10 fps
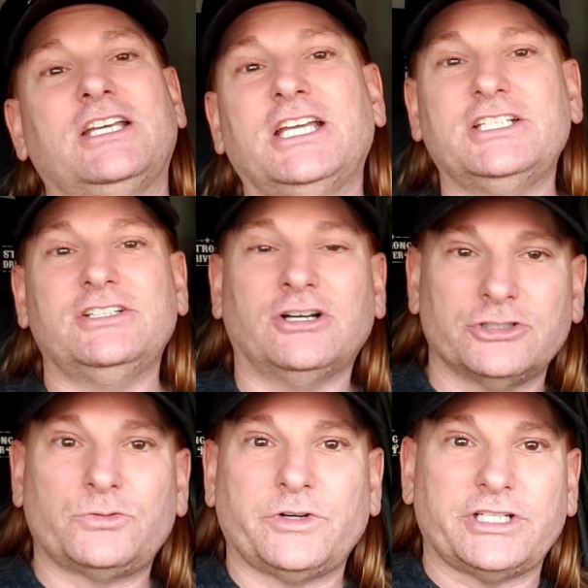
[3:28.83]
It
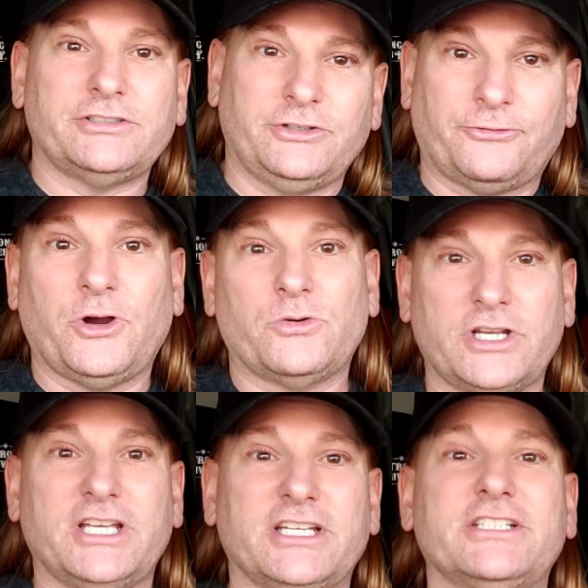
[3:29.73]
knows what your phone
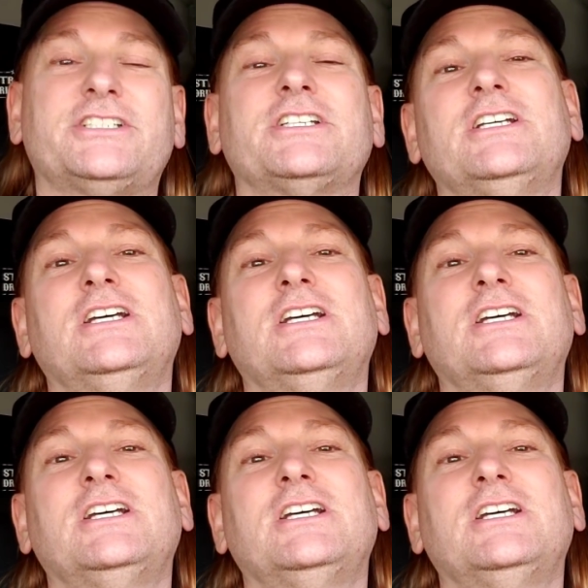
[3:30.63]
is,